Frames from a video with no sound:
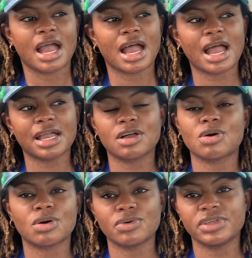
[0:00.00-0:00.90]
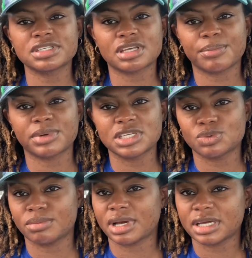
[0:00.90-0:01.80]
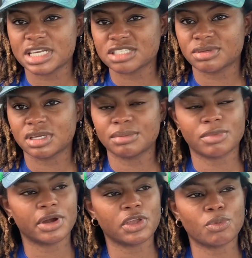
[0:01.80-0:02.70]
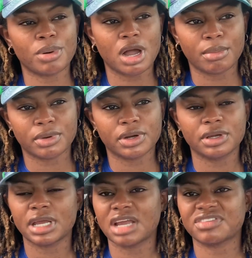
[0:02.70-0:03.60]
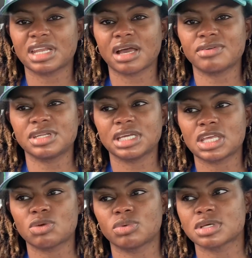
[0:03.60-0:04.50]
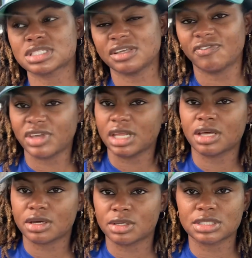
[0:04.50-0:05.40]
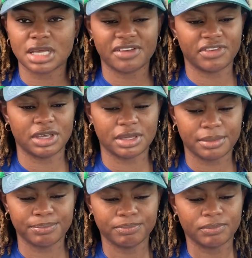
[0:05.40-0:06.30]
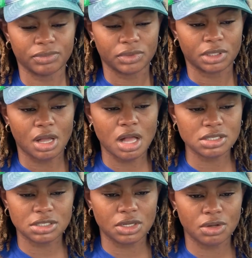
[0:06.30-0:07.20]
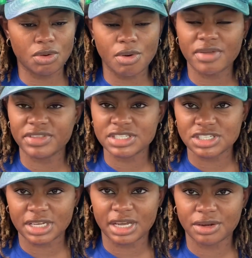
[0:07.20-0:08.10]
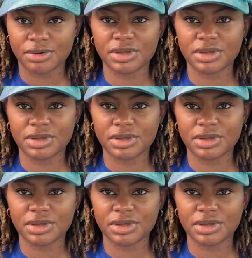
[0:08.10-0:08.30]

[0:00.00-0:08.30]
I co-own these companies with my husband, Mario Palmer. Every now and then you will see videos of him also on this channel.